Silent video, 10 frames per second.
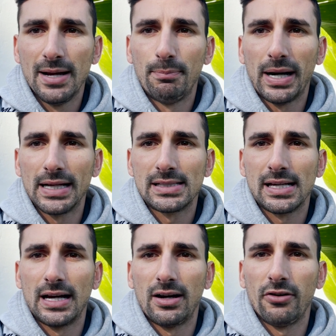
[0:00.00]
But
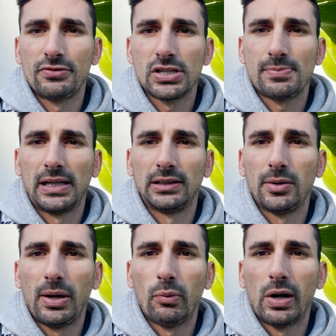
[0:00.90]
uh, I've just been a
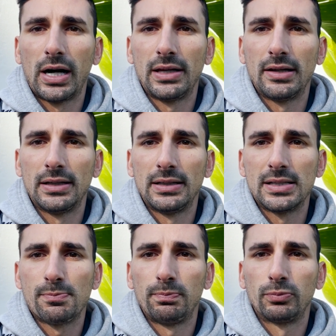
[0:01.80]
little bit worried that he
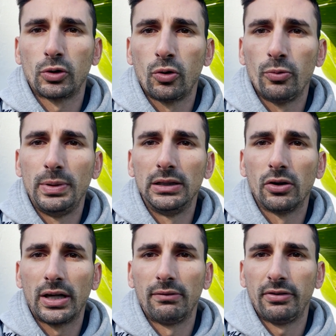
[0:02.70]
could be
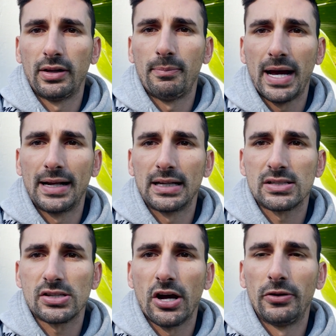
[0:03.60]
looking for the paddock.
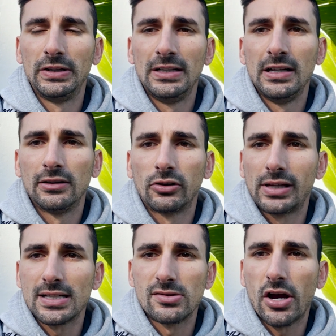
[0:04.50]
So, look,
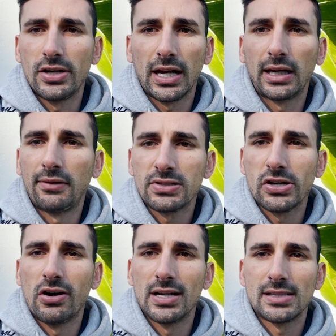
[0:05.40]
there's no negative
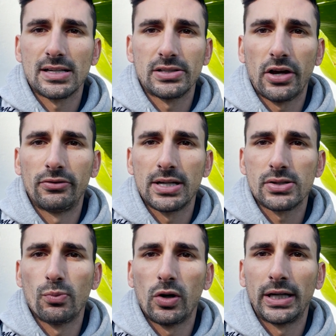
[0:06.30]
signs. There's no
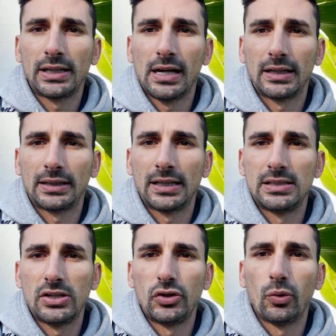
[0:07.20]
reason why he can't
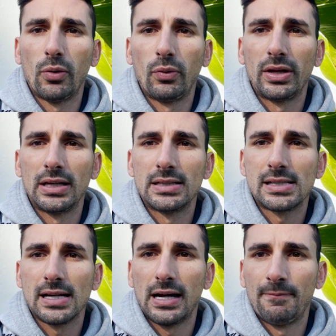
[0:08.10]
continue on with
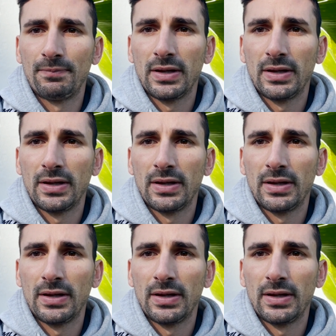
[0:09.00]
his uh,